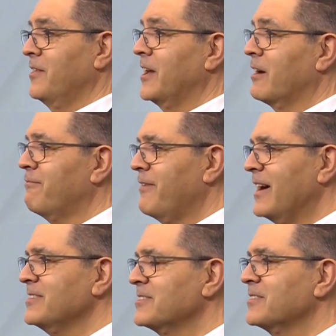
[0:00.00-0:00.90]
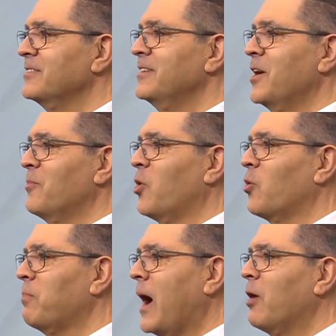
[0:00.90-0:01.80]
They are faster,
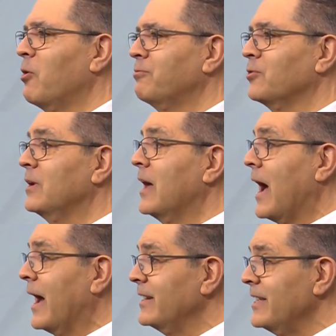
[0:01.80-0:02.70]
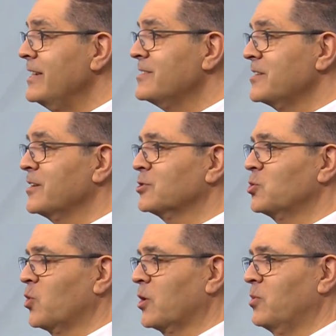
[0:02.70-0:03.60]
more powerful, and easier
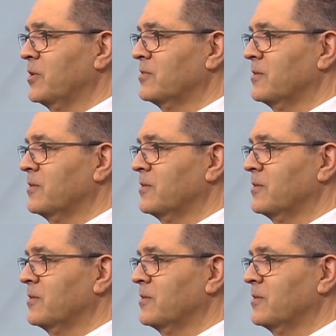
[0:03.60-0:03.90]
to work with.